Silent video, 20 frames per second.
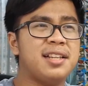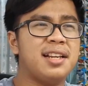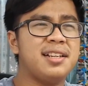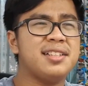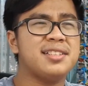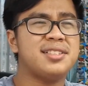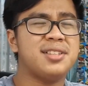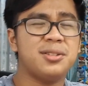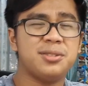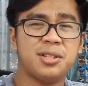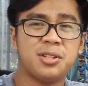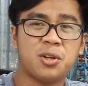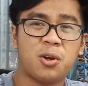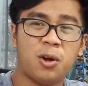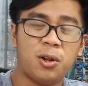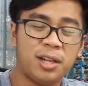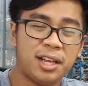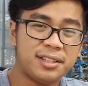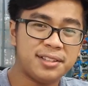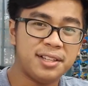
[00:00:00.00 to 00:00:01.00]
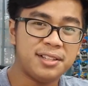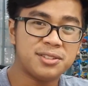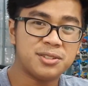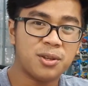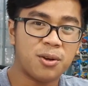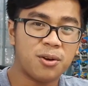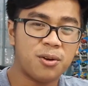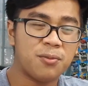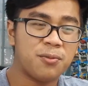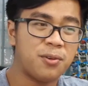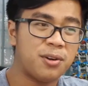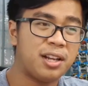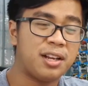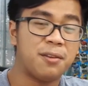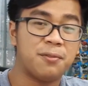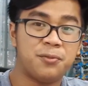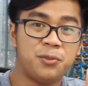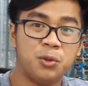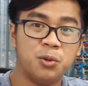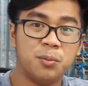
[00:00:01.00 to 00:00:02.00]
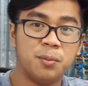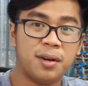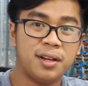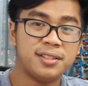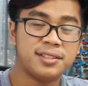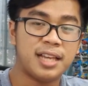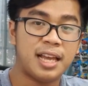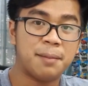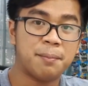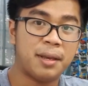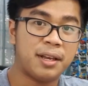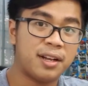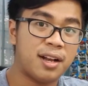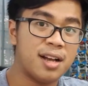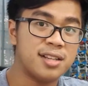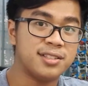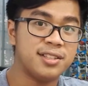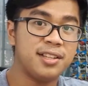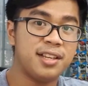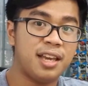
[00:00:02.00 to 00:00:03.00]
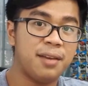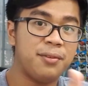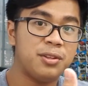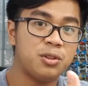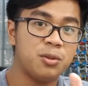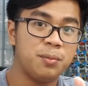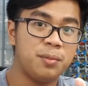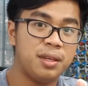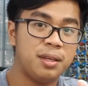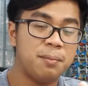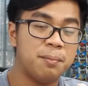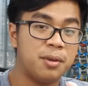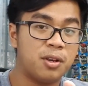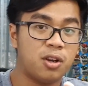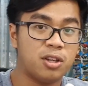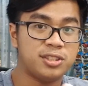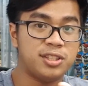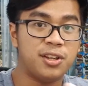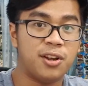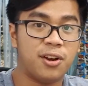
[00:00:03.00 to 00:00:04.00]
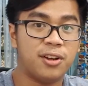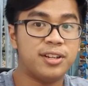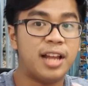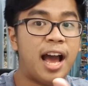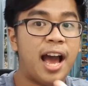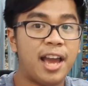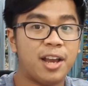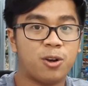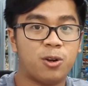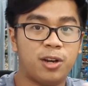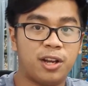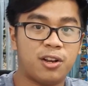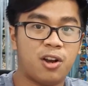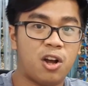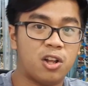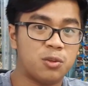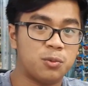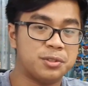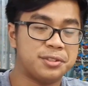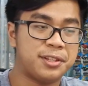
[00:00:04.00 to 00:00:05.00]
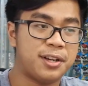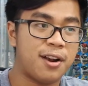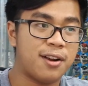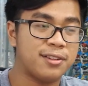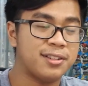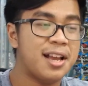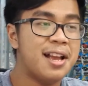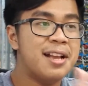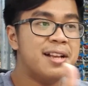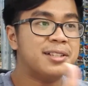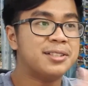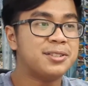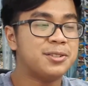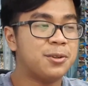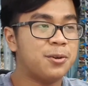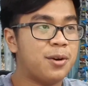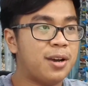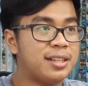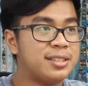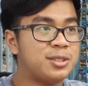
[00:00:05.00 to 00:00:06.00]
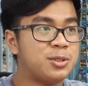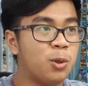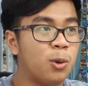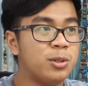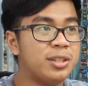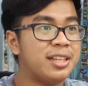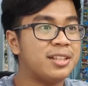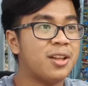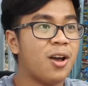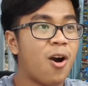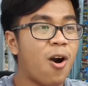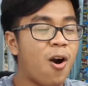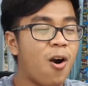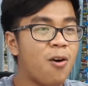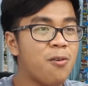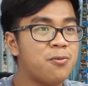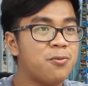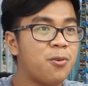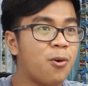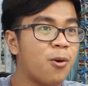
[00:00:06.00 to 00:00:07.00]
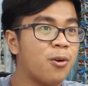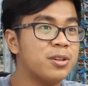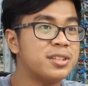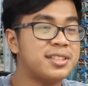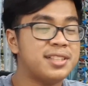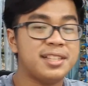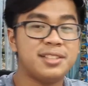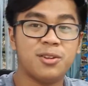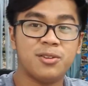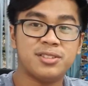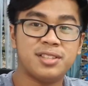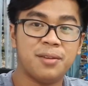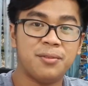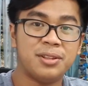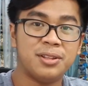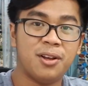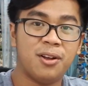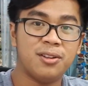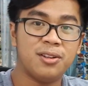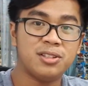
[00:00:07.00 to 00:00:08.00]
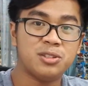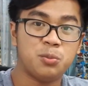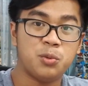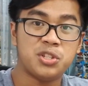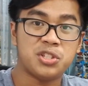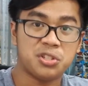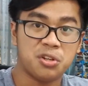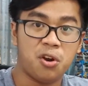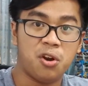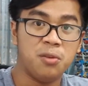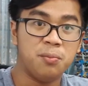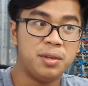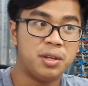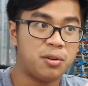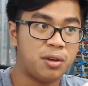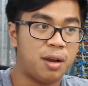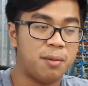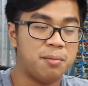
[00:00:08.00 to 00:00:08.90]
just started collecting sort of for like a few months, and my cousin gave it to me because he heard I collect Hot Wheels cars. So I sold it off for $6 or $7, which earned me